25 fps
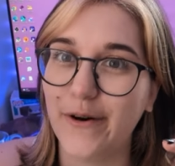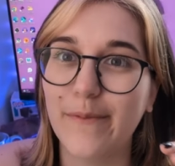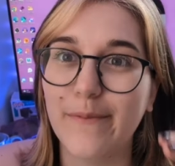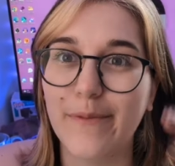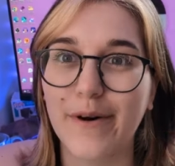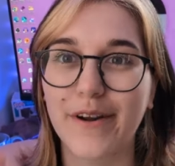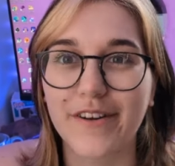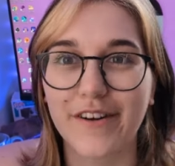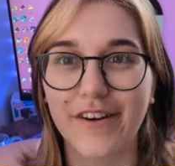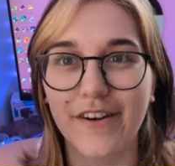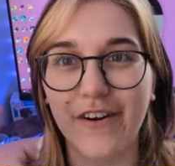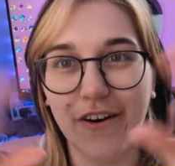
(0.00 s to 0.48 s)

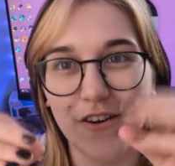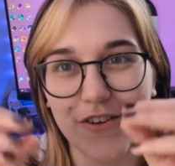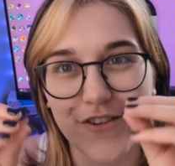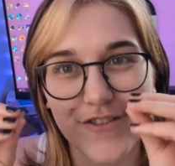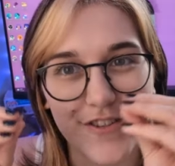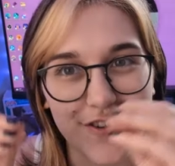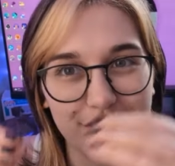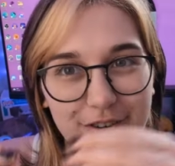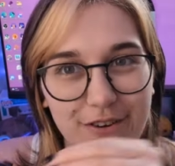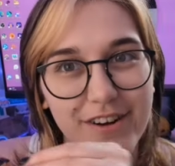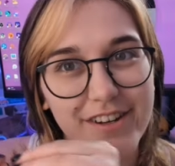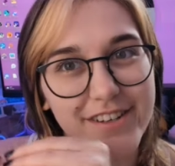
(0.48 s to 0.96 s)
but are
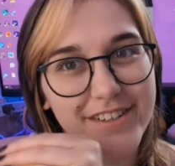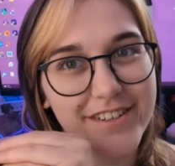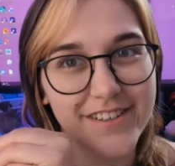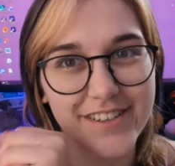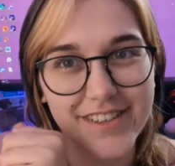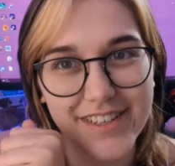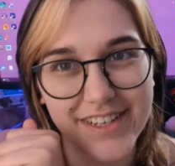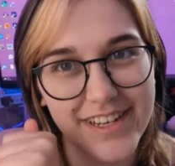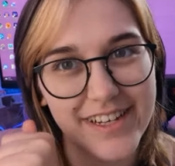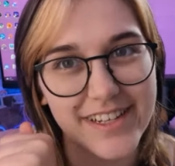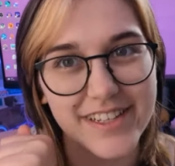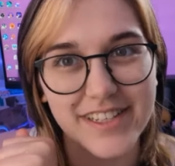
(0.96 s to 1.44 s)
also under
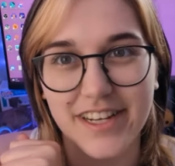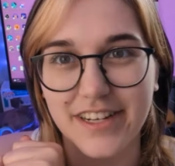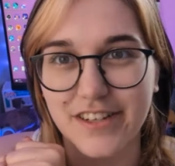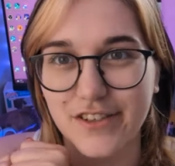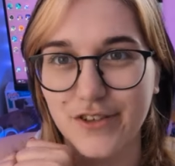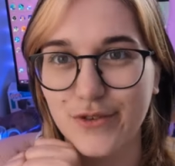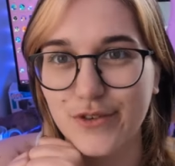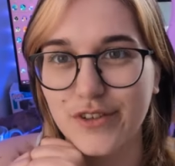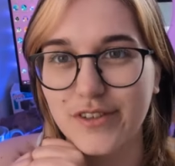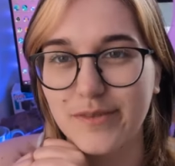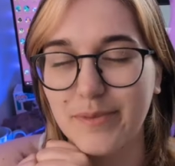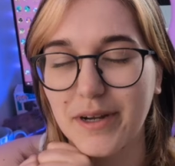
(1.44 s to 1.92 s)
the
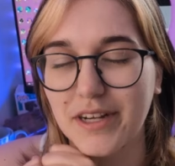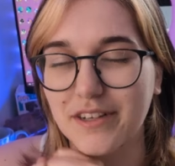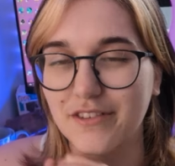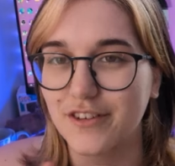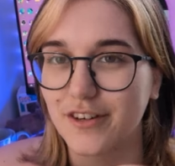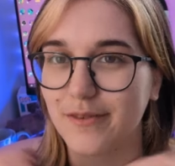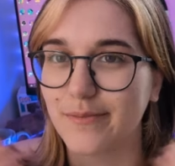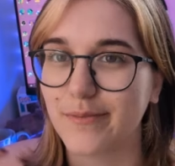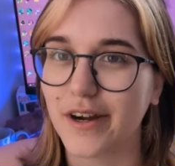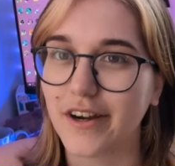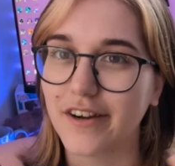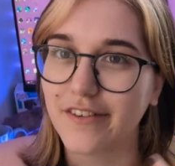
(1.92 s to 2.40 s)
asexual
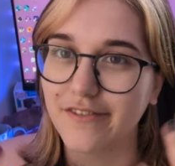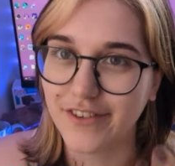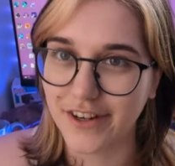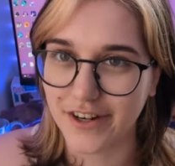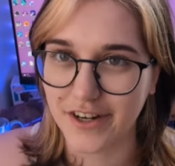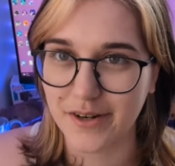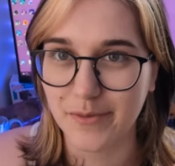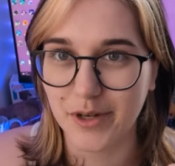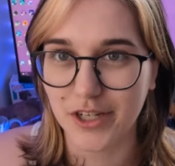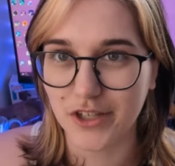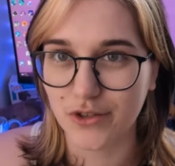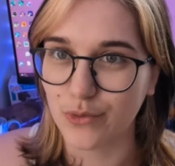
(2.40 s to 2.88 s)
spectrum are
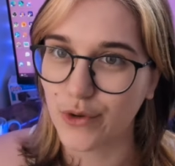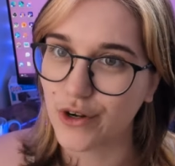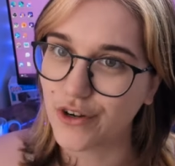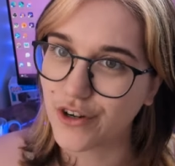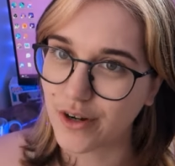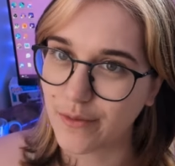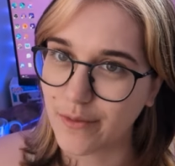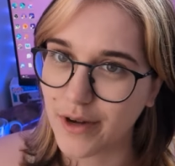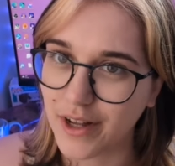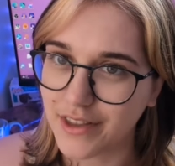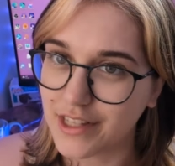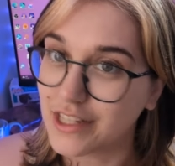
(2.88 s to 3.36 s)
very much
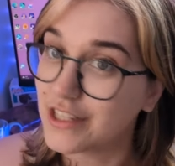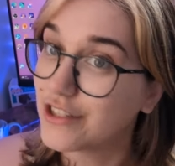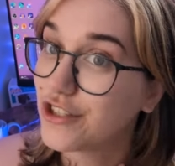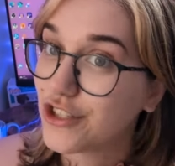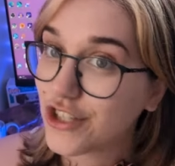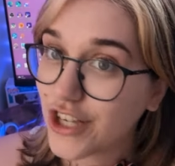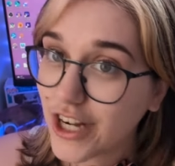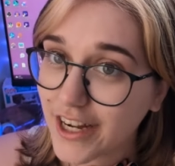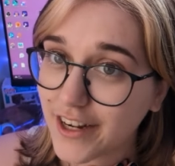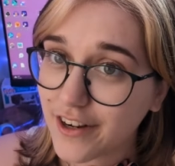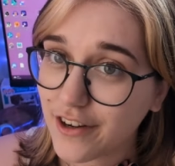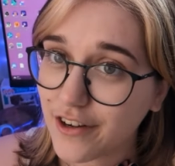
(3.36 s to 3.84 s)
welcome on this
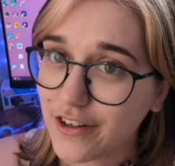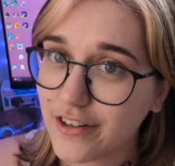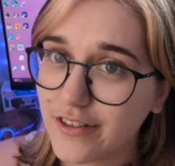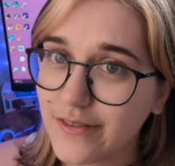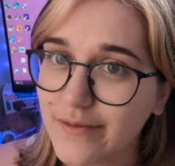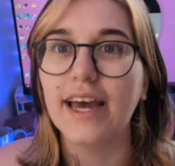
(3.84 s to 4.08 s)
channel